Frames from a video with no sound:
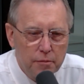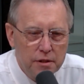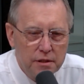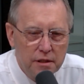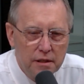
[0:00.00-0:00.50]

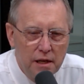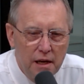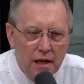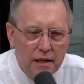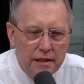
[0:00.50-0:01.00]
But
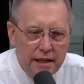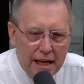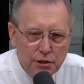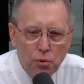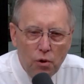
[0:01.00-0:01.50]

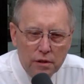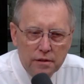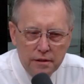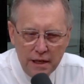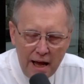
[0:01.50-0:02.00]
that's what
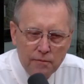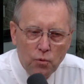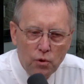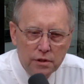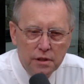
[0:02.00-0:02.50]

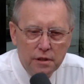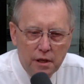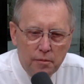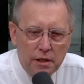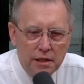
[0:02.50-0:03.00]
911
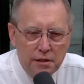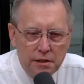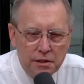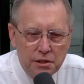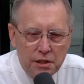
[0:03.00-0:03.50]
coming into
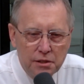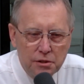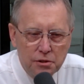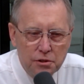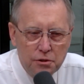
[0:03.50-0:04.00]

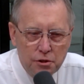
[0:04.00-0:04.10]
existence